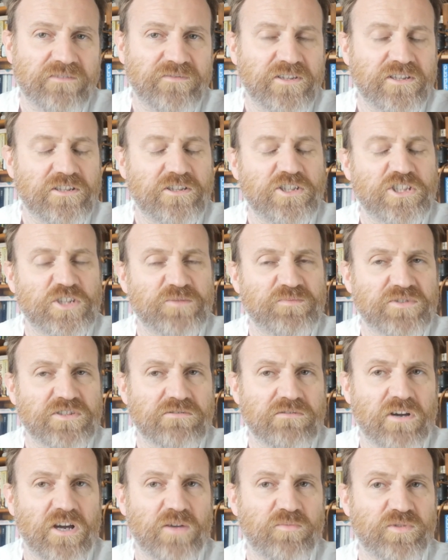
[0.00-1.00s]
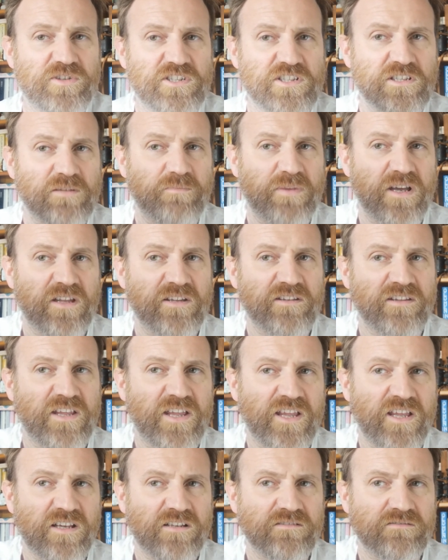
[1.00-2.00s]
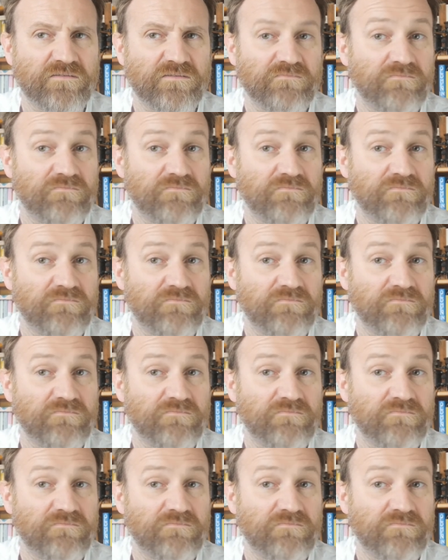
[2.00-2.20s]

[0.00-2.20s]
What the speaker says: if you do subscribe, which is a button there,